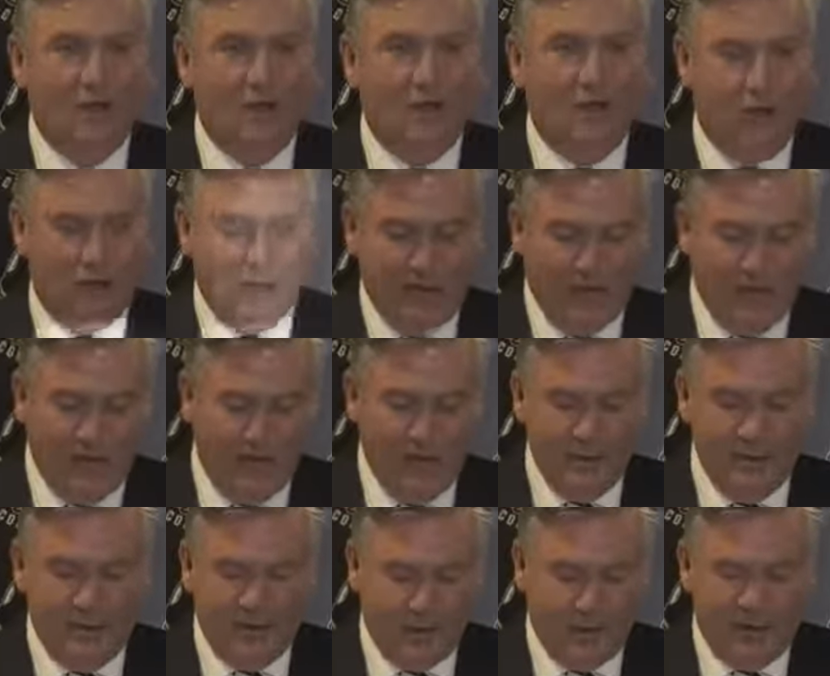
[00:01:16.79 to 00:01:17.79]
on Gay
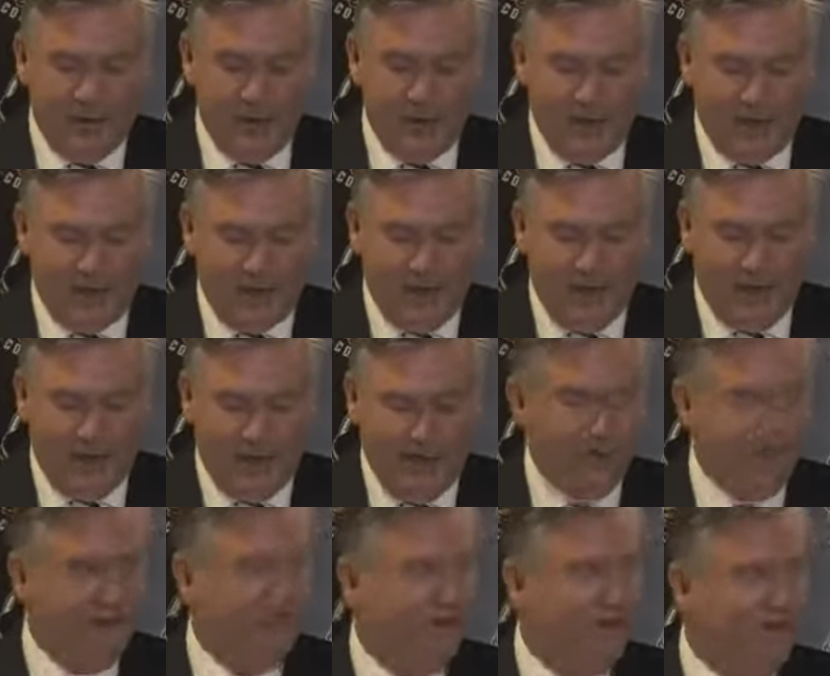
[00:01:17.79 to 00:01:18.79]
Pride weekend.